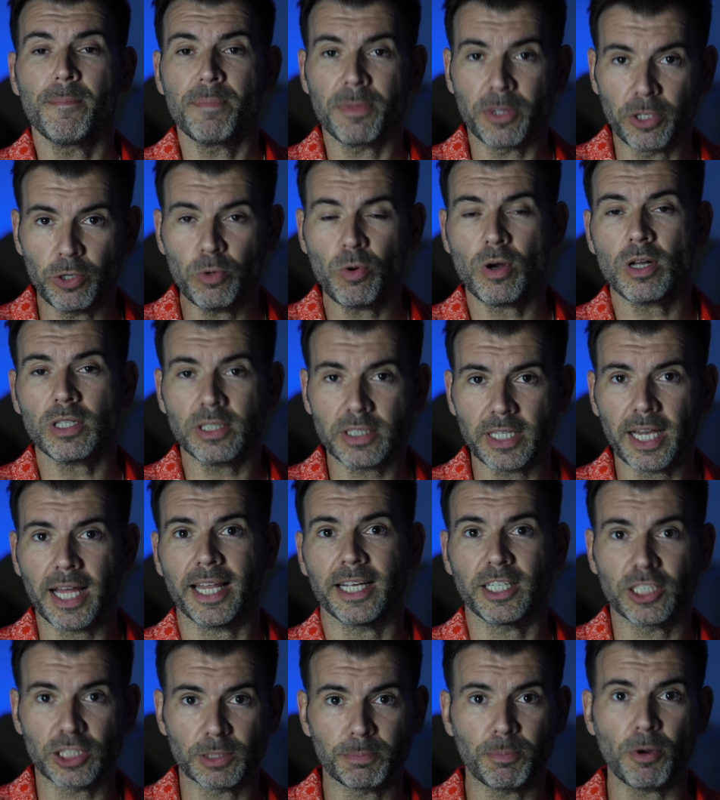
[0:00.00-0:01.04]
you are
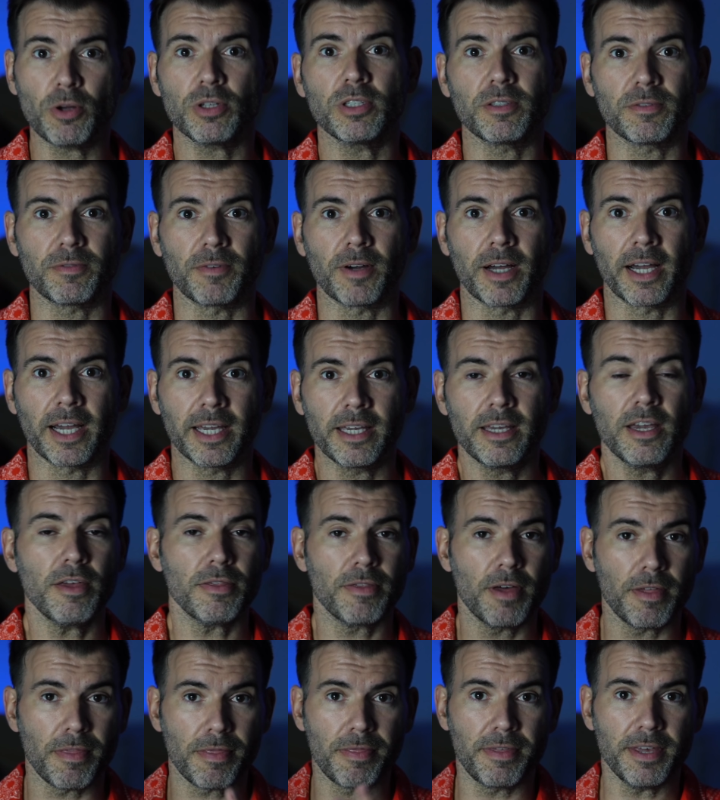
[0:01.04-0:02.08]
telling Spotify
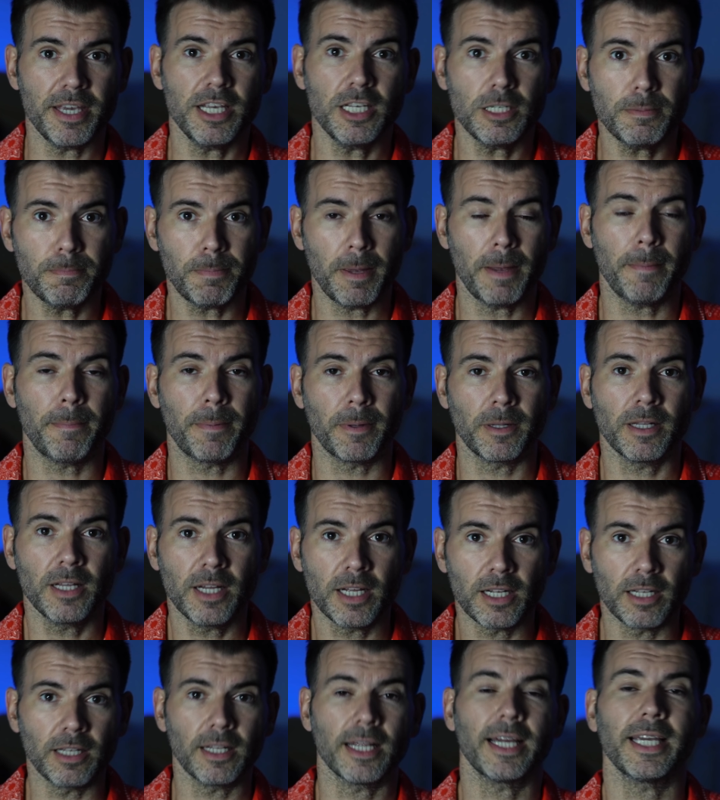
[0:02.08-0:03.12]
that these
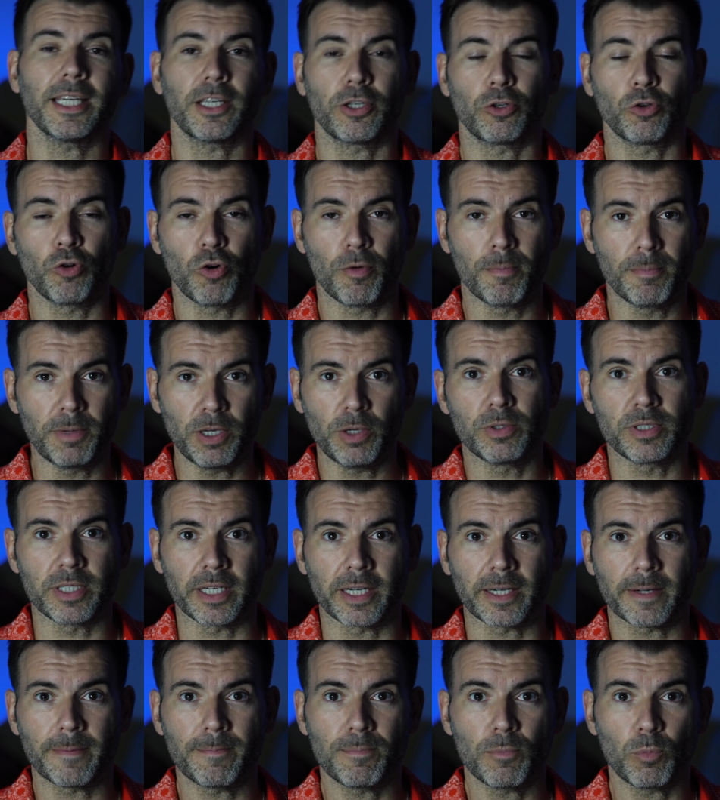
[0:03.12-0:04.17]
people like your
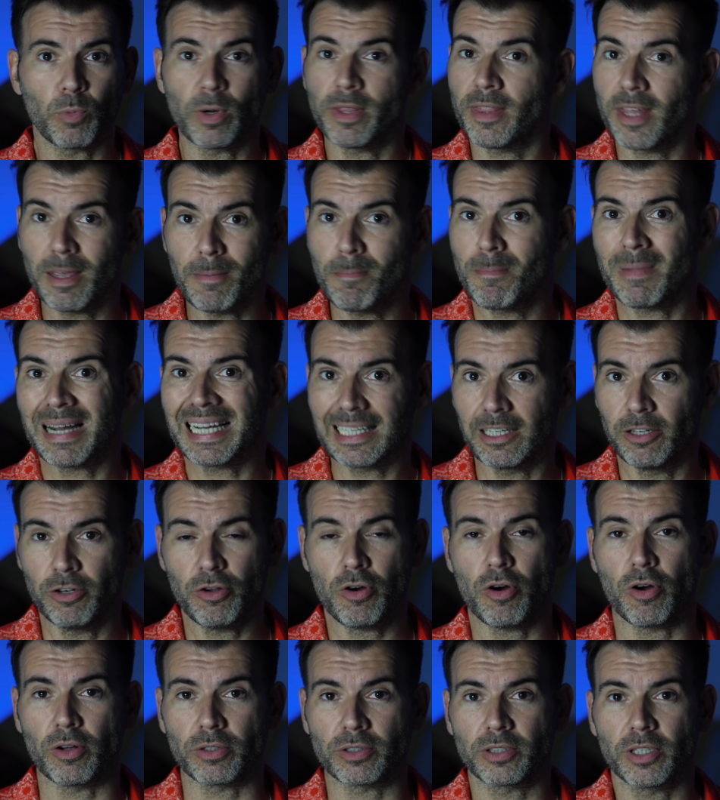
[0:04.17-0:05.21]
music when they might
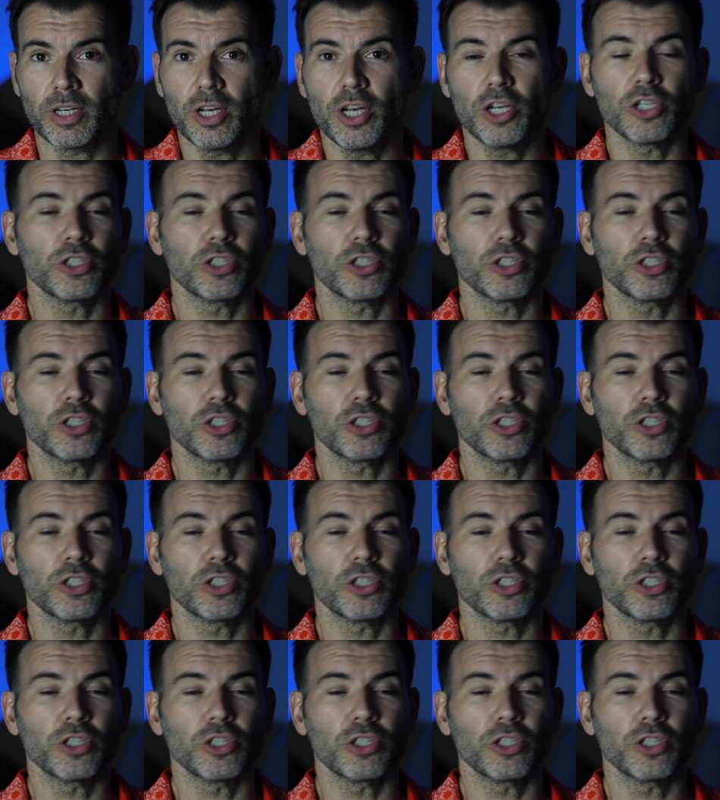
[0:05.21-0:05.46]
not.